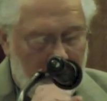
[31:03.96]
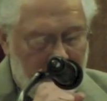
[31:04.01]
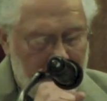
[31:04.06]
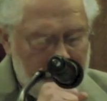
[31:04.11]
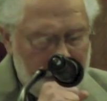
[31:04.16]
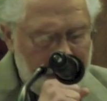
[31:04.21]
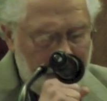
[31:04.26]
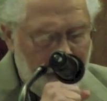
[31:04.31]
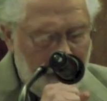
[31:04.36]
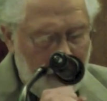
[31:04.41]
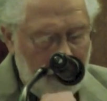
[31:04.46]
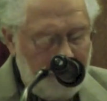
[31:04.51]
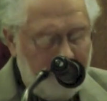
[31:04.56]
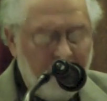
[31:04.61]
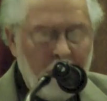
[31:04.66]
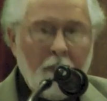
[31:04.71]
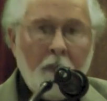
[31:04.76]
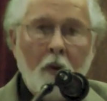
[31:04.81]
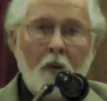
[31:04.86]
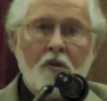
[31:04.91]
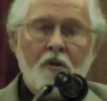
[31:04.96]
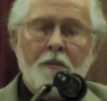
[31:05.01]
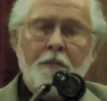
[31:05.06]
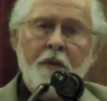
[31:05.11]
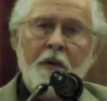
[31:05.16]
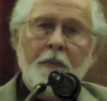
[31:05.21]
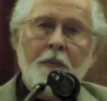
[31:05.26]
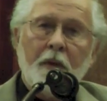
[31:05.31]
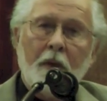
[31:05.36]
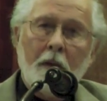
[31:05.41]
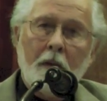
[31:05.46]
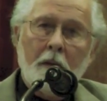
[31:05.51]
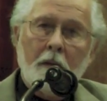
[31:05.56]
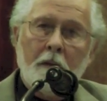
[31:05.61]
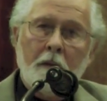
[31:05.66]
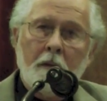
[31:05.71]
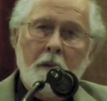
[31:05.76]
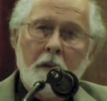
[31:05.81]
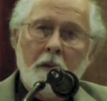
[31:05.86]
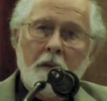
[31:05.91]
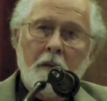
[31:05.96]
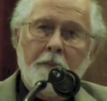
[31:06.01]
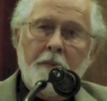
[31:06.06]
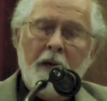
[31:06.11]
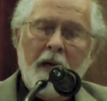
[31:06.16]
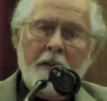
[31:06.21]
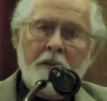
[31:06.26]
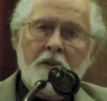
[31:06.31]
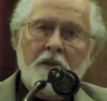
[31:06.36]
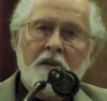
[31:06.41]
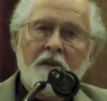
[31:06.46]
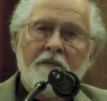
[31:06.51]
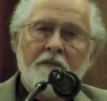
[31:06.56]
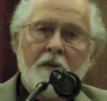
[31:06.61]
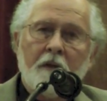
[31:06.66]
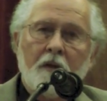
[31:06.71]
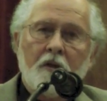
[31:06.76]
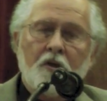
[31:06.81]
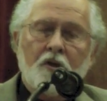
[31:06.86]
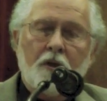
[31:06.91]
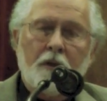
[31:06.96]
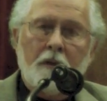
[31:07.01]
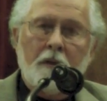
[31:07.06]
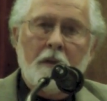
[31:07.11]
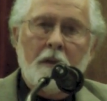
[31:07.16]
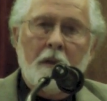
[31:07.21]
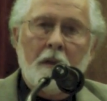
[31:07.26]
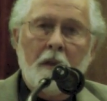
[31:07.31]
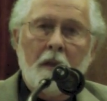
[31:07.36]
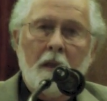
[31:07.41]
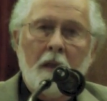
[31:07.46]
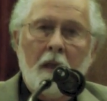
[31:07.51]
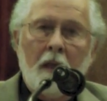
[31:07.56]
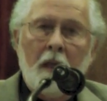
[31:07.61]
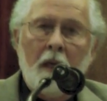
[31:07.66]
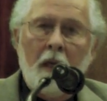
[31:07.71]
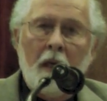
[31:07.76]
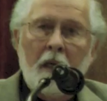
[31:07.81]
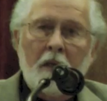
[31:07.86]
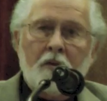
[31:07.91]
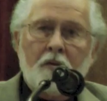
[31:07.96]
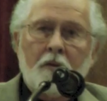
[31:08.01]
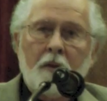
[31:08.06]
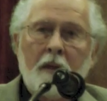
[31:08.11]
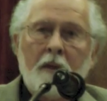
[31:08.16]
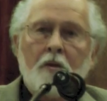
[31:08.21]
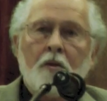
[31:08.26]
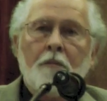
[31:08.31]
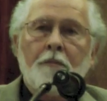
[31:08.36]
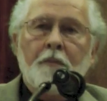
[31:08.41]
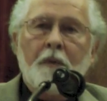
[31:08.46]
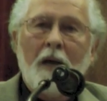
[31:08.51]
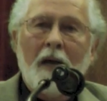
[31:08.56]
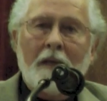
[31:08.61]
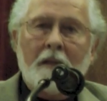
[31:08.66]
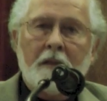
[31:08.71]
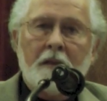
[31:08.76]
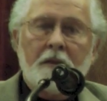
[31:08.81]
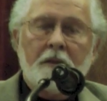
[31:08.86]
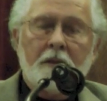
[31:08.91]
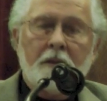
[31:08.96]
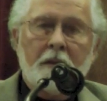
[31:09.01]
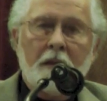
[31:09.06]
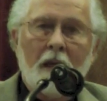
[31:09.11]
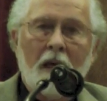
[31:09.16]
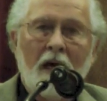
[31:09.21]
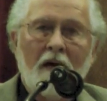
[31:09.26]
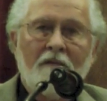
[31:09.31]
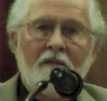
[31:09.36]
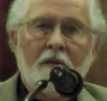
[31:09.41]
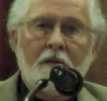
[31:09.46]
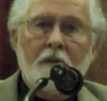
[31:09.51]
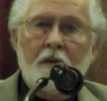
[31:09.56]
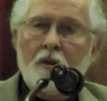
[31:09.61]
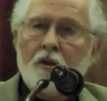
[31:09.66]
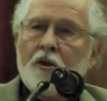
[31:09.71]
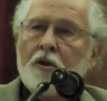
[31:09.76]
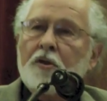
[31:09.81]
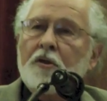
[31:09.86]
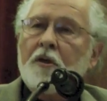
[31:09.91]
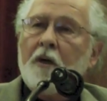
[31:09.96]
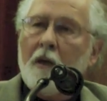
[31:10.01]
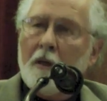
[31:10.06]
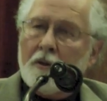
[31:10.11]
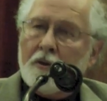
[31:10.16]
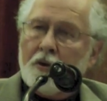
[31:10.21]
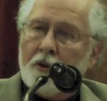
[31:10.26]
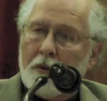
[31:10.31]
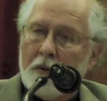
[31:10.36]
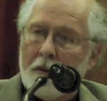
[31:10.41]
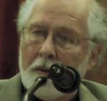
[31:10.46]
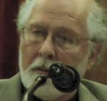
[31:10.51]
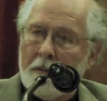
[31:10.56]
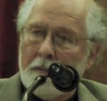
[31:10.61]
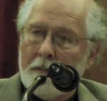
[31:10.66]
First of all, for most people, the practice of religion is related to practice of a religious culture.